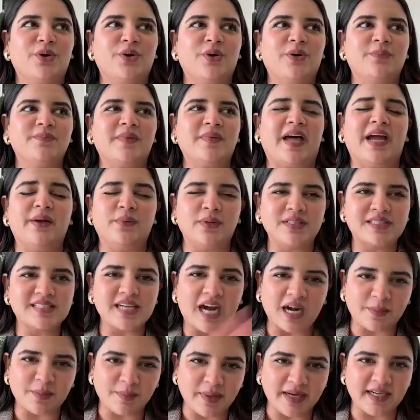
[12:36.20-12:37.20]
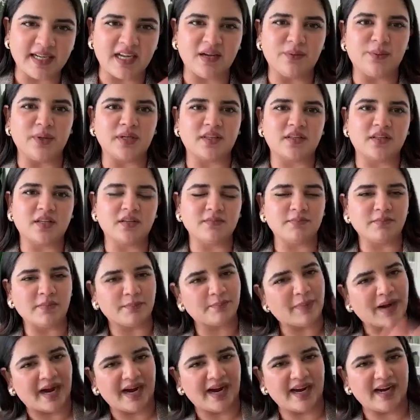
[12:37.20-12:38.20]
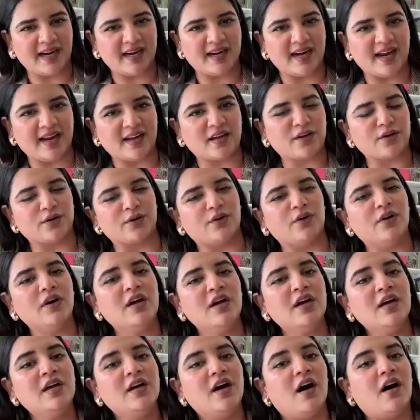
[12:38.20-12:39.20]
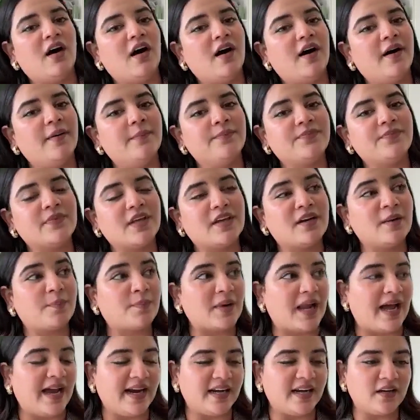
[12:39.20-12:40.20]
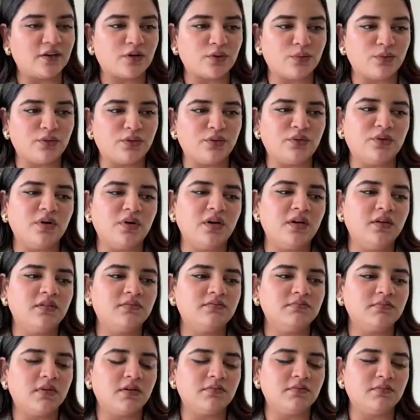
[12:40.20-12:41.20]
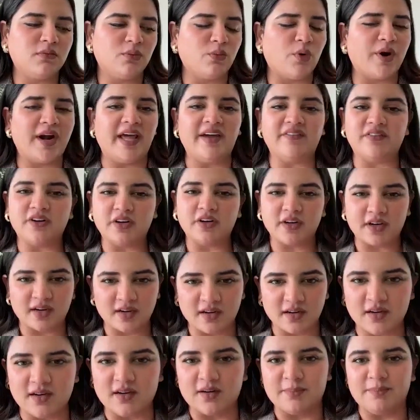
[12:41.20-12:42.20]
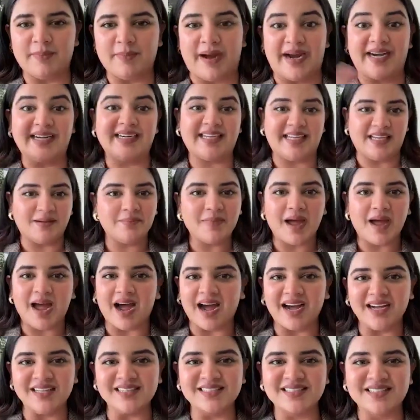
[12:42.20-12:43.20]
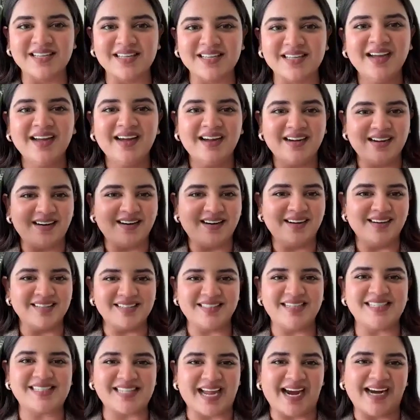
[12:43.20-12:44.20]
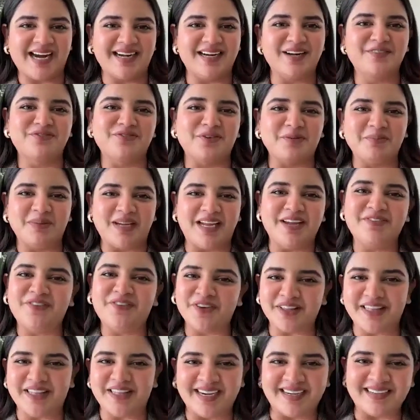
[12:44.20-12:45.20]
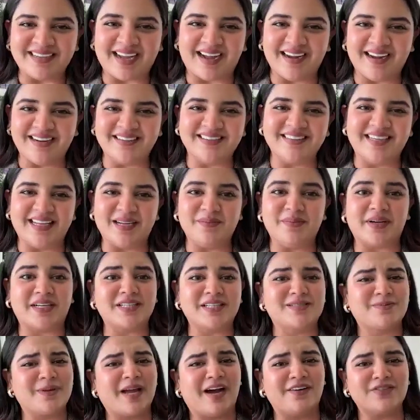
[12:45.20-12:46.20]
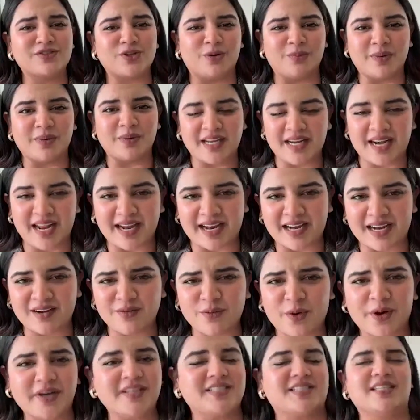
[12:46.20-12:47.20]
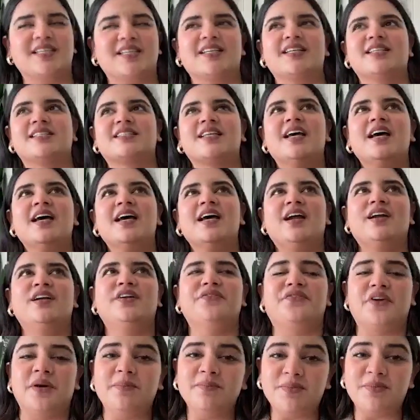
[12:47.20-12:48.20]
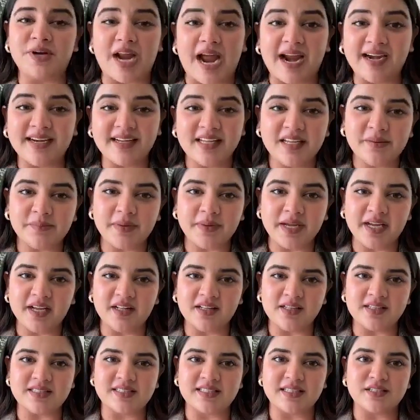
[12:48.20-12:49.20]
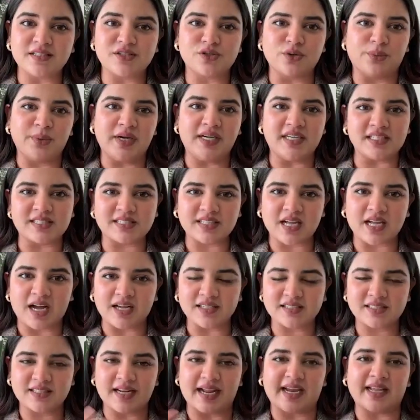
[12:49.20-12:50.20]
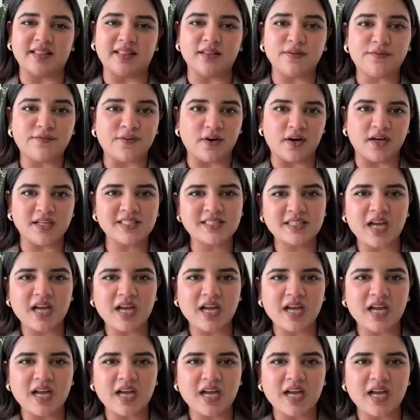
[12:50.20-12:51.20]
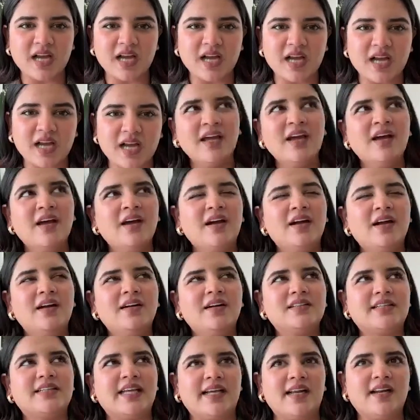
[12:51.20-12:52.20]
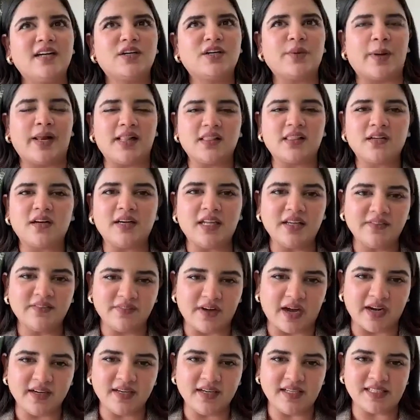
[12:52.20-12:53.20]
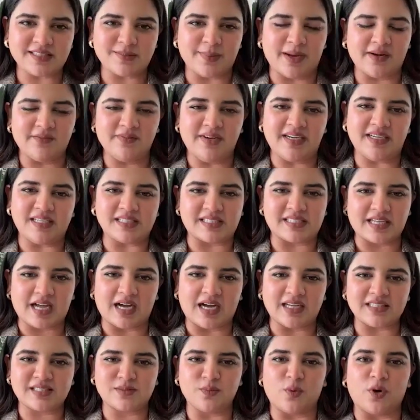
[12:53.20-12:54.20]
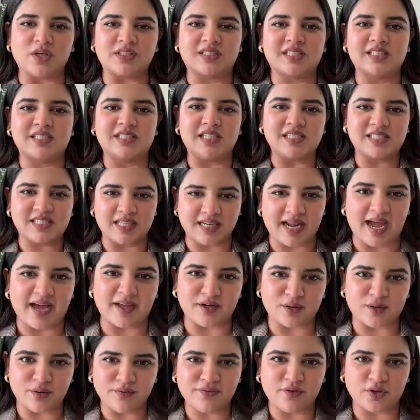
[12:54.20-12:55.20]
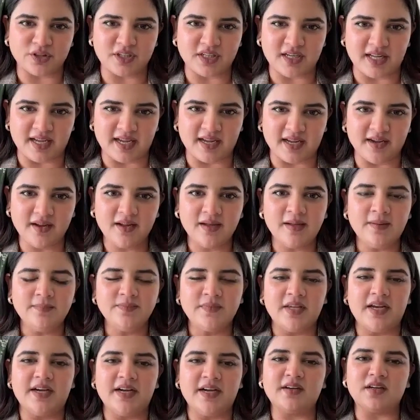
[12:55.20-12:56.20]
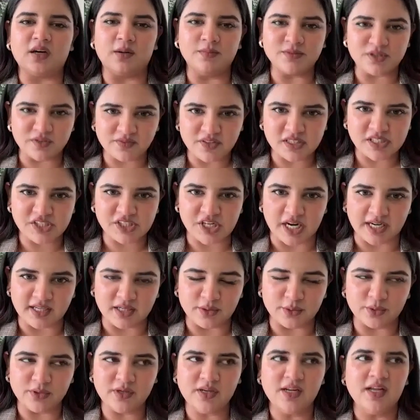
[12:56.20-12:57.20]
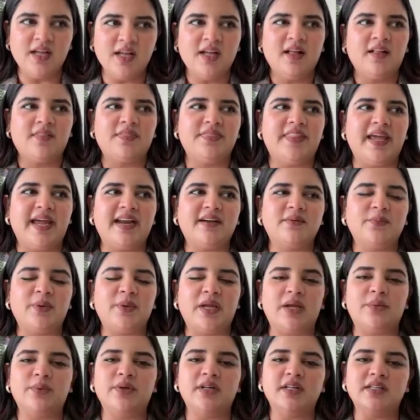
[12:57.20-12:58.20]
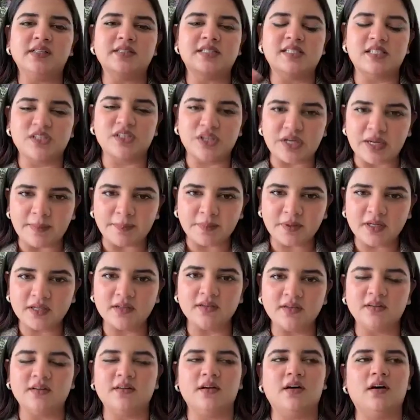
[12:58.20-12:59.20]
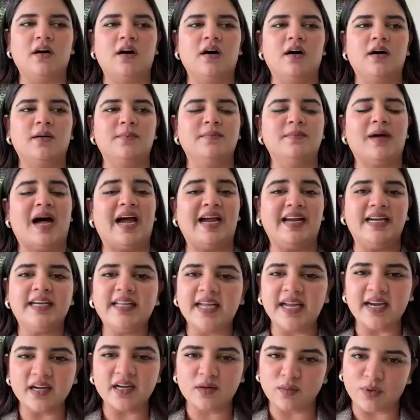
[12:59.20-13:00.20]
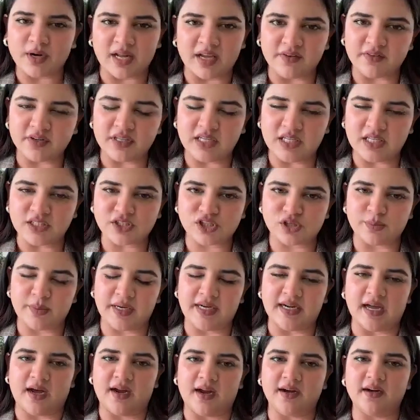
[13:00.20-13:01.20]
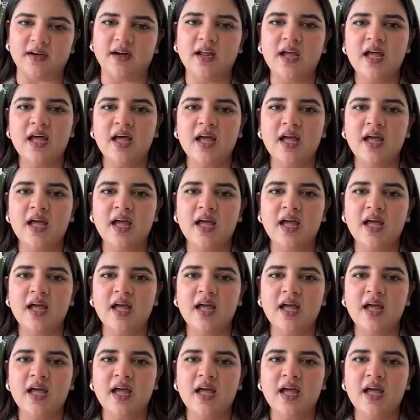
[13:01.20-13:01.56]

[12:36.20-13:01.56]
So I will start my day by like, replying to whatever my team has decided for me for the entire day, because we have so many like invoices, different brand emails. So we discuss like in the first half, like I think till 12:31 is when we discuss what's the scenario for the day in terms of the schedule. Then we will script, ideate whatever needs to be done.